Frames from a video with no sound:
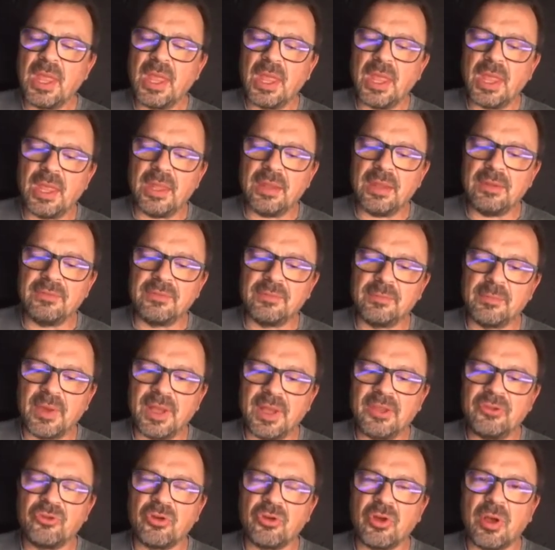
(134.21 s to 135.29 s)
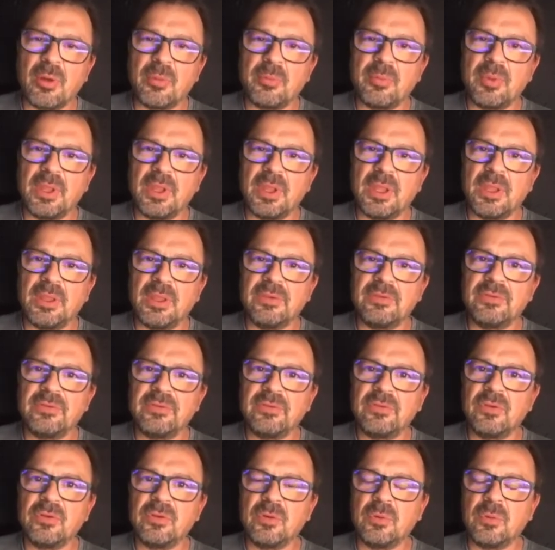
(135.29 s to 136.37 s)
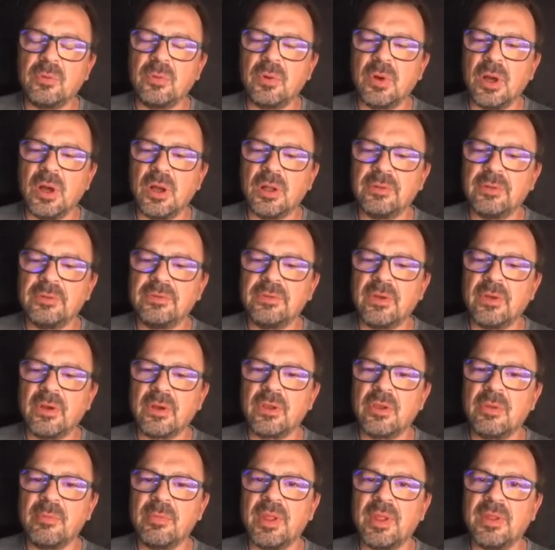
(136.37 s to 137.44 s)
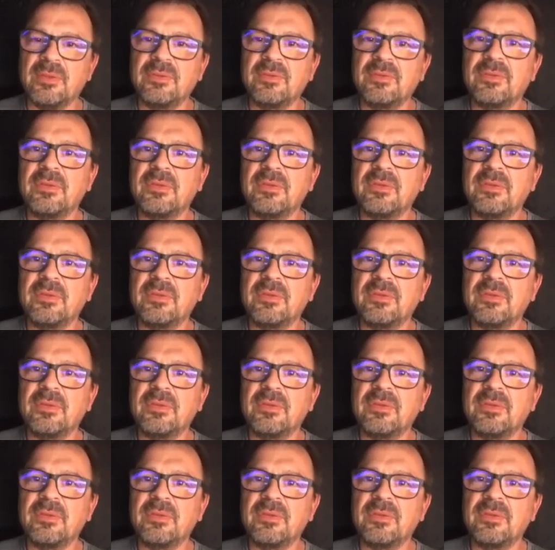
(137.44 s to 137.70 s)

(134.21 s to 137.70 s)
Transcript: And my job is to document